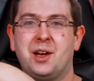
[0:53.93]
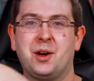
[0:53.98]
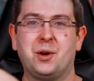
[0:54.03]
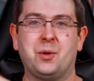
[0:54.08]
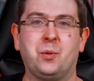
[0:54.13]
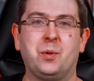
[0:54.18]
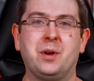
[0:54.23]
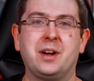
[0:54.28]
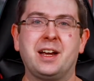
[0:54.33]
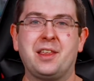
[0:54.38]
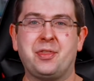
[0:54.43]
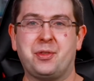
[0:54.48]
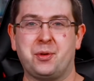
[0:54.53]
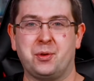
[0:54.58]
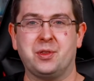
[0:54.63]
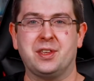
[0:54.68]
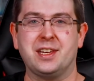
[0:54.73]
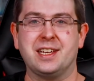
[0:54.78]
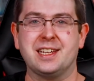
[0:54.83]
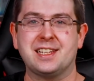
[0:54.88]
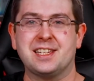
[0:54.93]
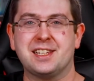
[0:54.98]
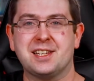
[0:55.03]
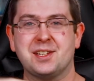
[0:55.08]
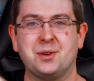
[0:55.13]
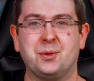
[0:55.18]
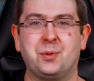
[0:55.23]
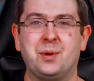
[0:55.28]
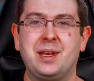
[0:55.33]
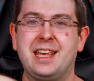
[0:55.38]
We'll get through this.
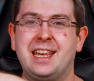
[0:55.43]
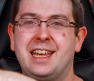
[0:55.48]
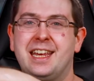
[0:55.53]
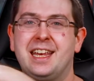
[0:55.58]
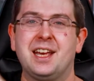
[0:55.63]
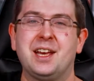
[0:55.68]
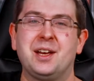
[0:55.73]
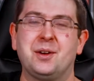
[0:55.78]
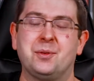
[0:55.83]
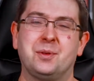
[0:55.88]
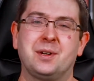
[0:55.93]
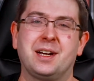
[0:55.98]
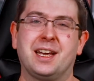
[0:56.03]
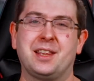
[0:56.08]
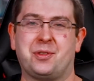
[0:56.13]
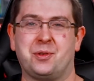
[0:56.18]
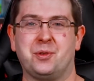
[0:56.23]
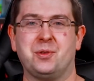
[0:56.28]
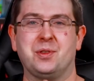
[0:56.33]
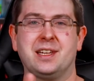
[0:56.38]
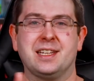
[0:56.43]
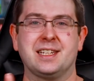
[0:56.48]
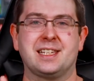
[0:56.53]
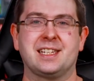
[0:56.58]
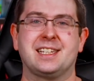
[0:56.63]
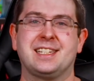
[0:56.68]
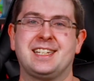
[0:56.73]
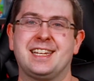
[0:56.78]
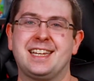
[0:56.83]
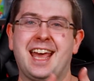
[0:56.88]
We will get through this
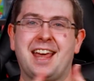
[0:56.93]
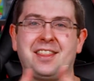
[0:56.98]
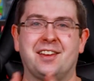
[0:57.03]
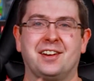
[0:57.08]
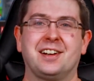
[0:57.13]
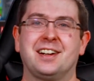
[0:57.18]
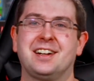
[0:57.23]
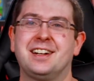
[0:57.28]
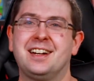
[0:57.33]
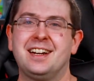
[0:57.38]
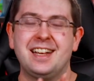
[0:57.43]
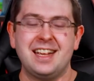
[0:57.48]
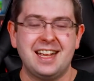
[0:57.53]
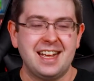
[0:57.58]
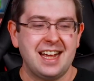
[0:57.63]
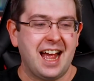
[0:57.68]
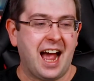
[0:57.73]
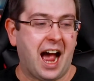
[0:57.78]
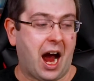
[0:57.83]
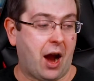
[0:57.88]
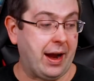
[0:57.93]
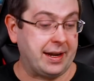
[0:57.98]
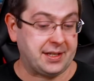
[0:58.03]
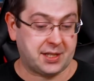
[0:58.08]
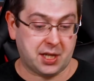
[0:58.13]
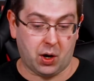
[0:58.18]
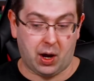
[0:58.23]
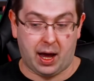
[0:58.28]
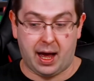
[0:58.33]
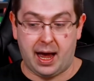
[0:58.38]
together. All right,
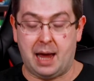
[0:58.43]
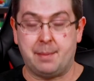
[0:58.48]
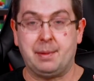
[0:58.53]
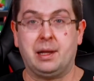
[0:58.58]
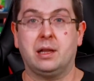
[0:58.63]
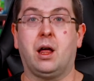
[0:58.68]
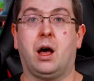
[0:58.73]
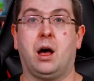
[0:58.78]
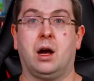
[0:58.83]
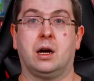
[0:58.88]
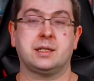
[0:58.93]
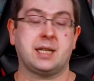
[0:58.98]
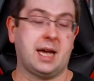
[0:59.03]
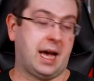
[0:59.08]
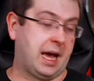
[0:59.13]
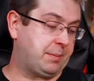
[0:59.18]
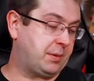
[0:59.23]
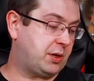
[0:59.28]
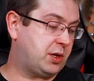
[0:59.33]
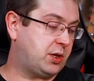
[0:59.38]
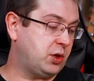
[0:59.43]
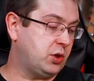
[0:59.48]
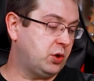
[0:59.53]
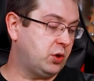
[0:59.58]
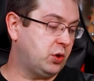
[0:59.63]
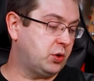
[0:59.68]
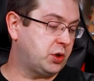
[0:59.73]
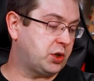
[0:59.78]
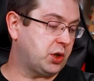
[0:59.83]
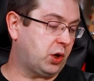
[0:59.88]
so I am a longtime
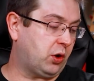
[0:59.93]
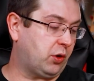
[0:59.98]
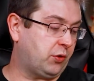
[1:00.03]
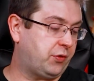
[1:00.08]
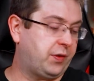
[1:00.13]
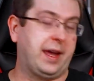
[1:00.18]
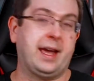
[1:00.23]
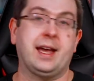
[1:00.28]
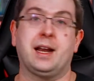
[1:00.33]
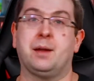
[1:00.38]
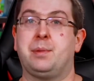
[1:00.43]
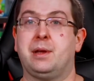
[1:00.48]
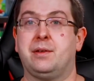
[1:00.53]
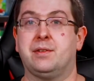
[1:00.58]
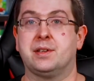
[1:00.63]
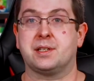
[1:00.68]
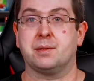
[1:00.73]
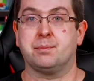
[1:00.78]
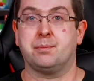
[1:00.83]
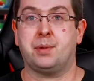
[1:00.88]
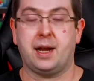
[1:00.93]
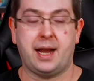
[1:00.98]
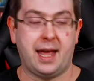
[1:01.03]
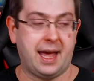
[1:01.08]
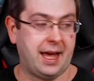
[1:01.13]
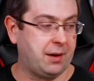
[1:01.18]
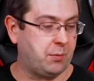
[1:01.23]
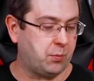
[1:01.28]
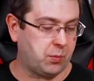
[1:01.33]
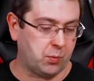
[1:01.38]
huge old fan of Beavis and
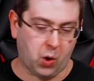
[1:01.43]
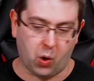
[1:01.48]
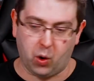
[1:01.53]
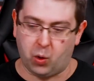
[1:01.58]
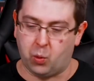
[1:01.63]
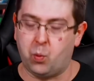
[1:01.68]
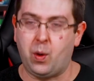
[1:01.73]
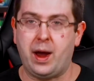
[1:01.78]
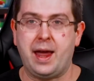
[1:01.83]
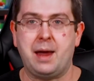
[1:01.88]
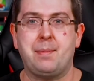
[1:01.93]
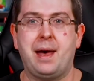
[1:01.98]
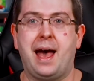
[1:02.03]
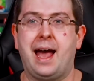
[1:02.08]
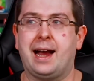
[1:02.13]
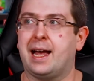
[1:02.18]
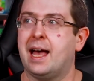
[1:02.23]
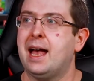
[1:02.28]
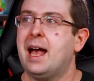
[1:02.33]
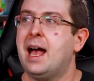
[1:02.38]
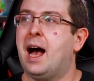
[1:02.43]
Butthead, going way back.